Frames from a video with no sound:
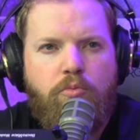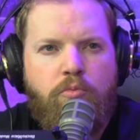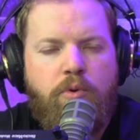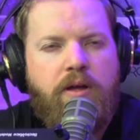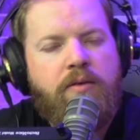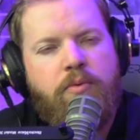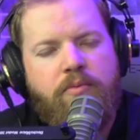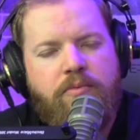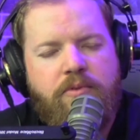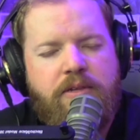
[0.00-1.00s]
But
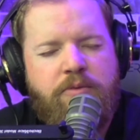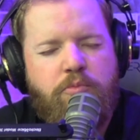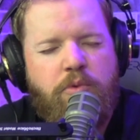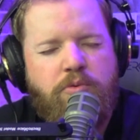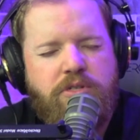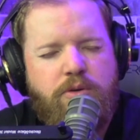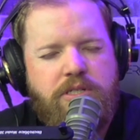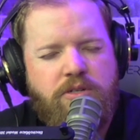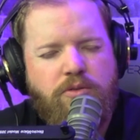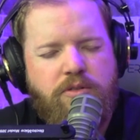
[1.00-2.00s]
it, it was
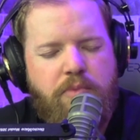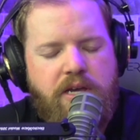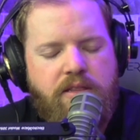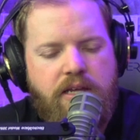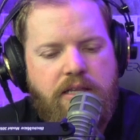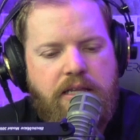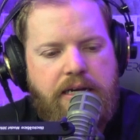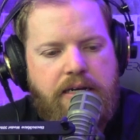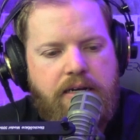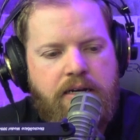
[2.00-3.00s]
always told to me that
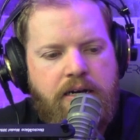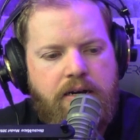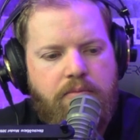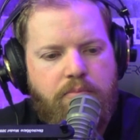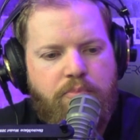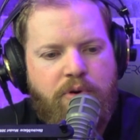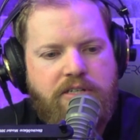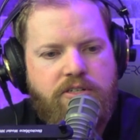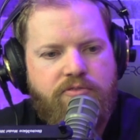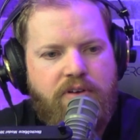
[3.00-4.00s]
like um,
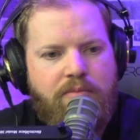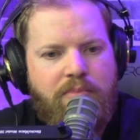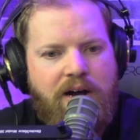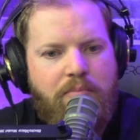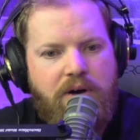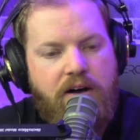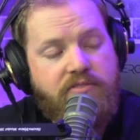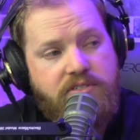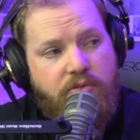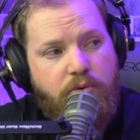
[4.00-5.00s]
pressure from above
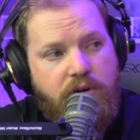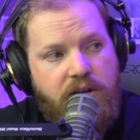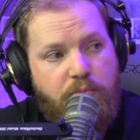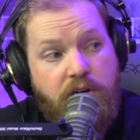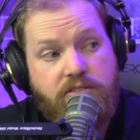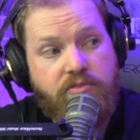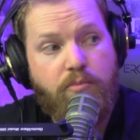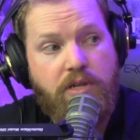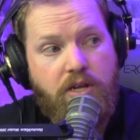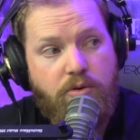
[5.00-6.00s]
is authority, pressure
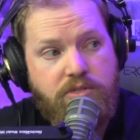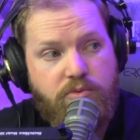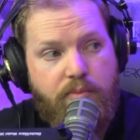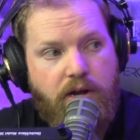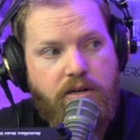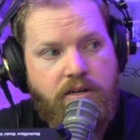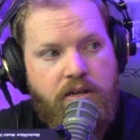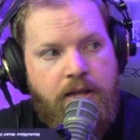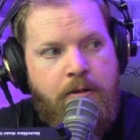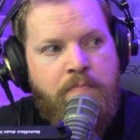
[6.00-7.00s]
from below is rebellion.
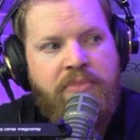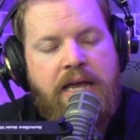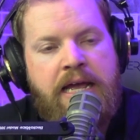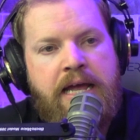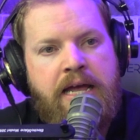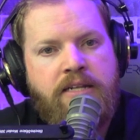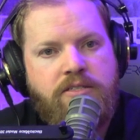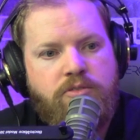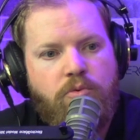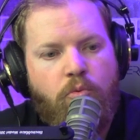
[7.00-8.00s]

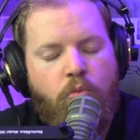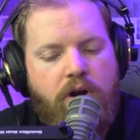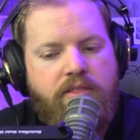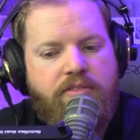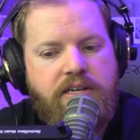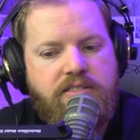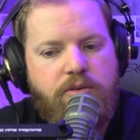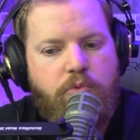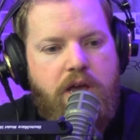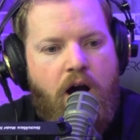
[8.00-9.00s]
And one of the things
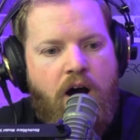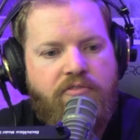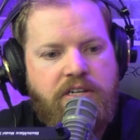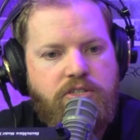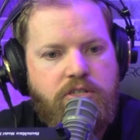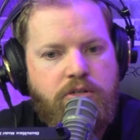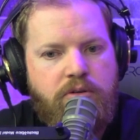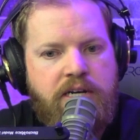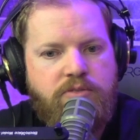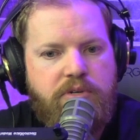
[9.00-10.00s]
that we often
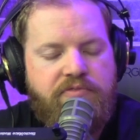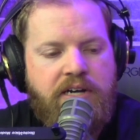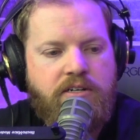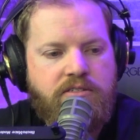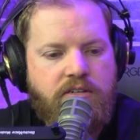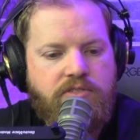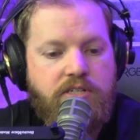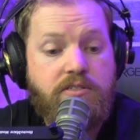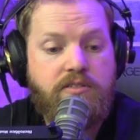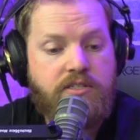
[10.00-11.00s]
do is we find ourselves,
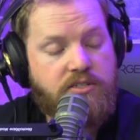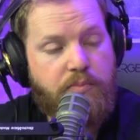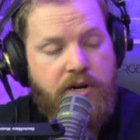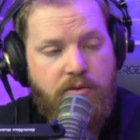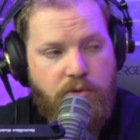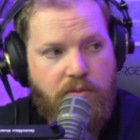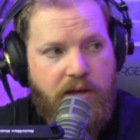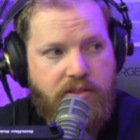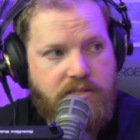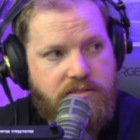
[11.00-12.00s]
there's there's a parable
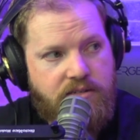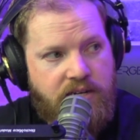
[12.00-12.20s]
about this